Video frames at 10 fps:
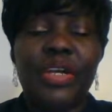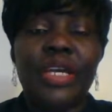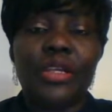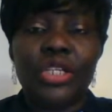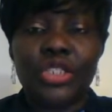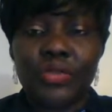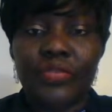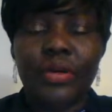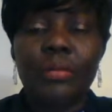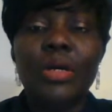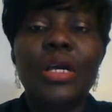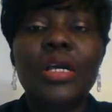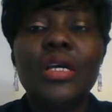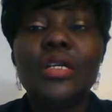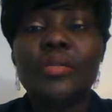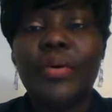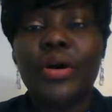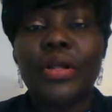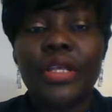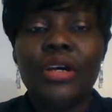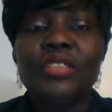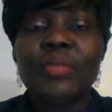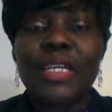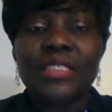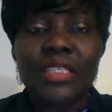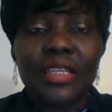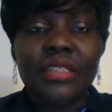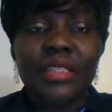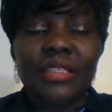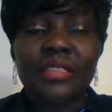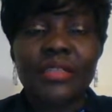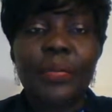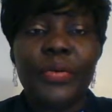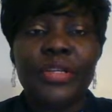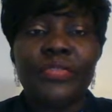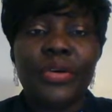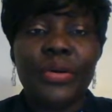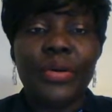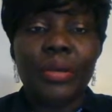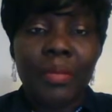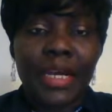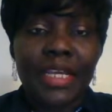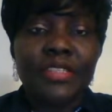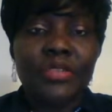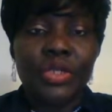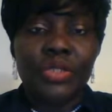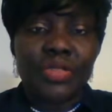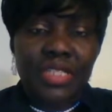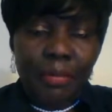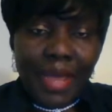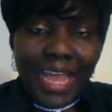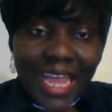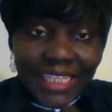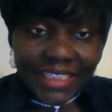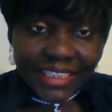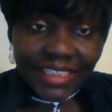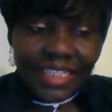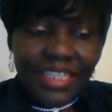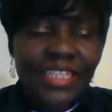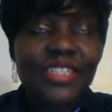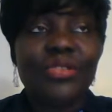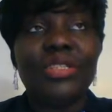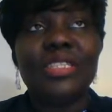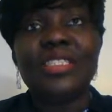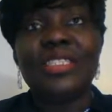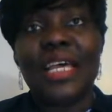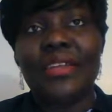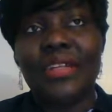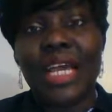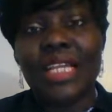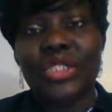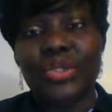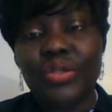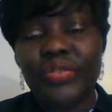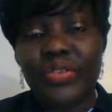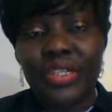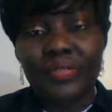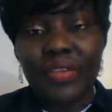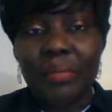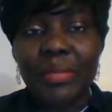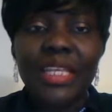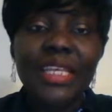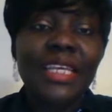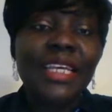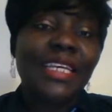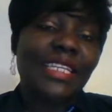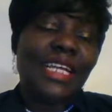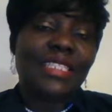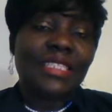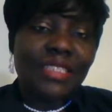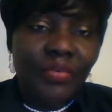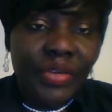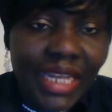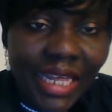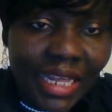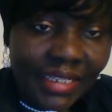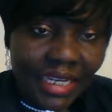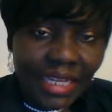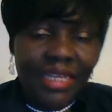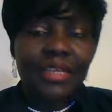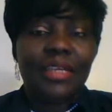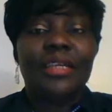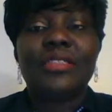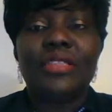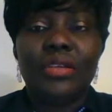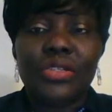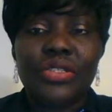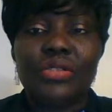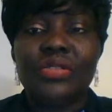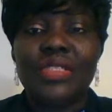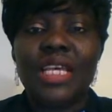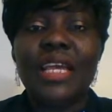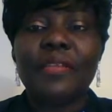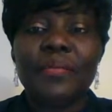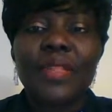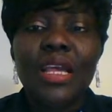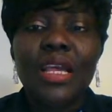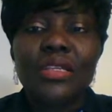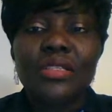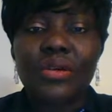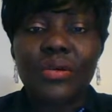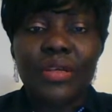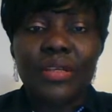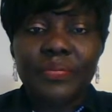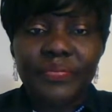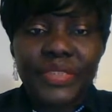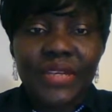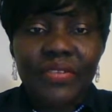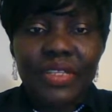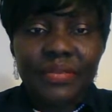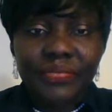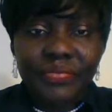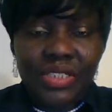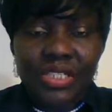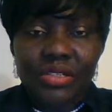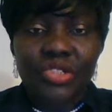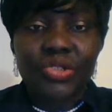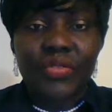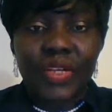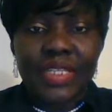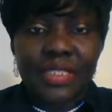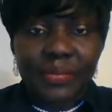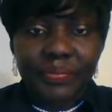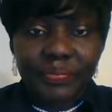for education fund. But the husband said there's no point for going back, he's going to stay behind. So this is another issue for the family that is giving Ada serious concern. So given this controversy,